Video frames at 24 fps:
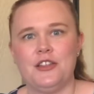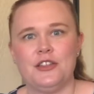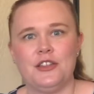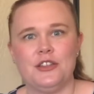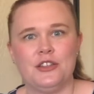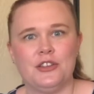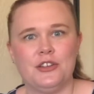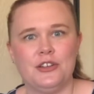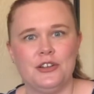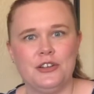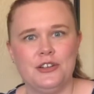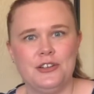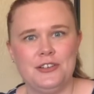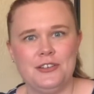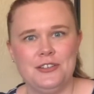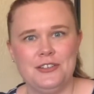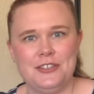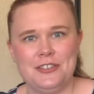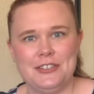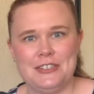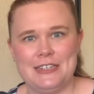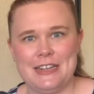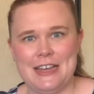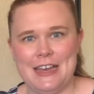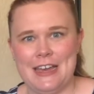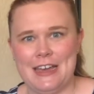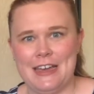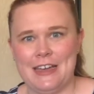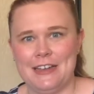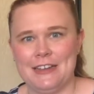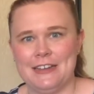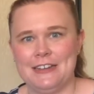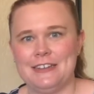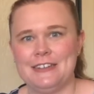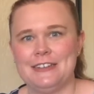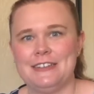Thursday.
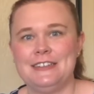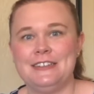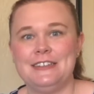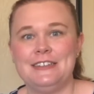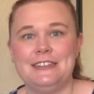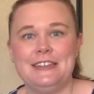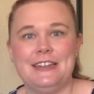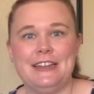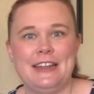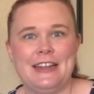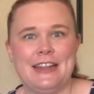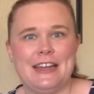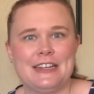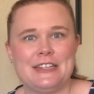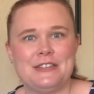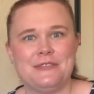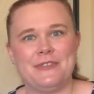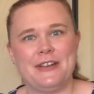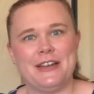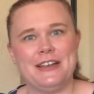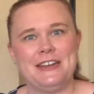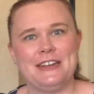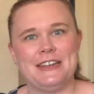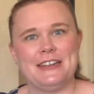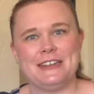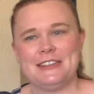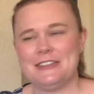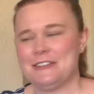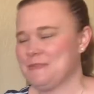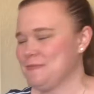Let's find it.